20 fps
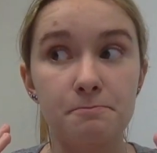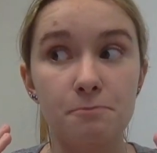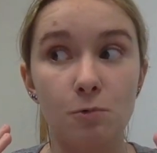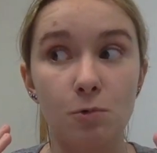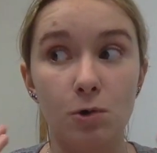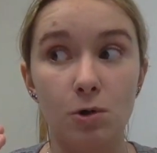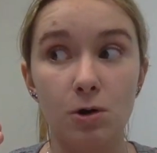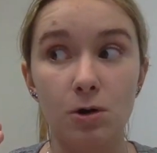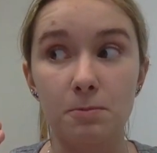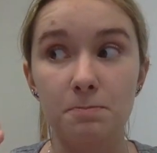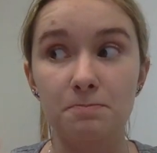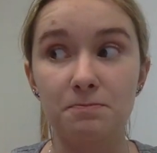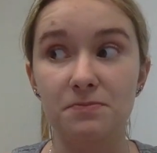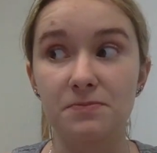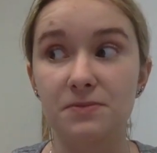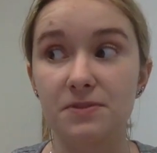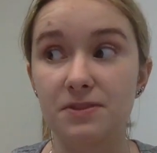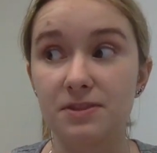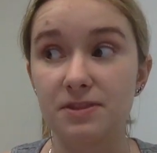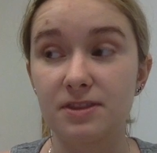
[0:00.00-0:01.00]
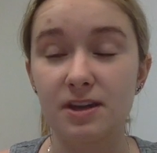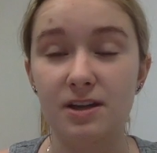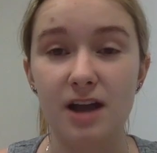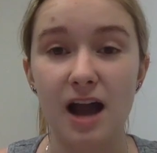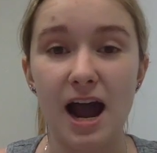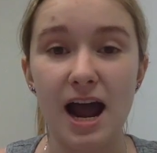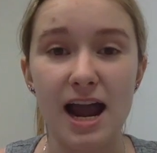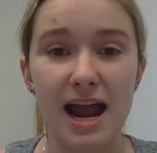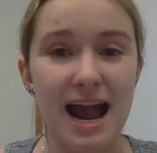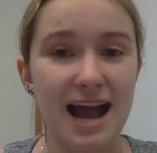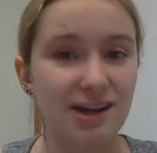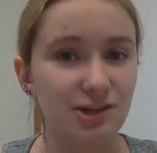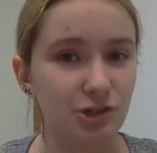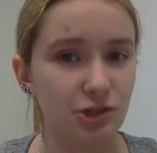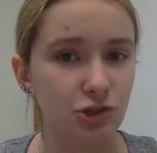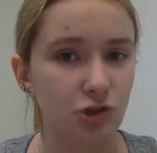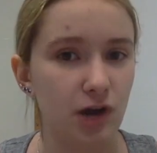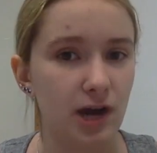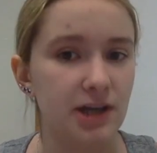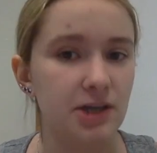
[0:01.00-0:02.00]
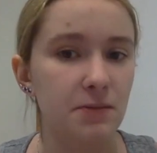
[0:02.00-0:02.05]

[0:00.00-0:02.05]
or the guy actually trying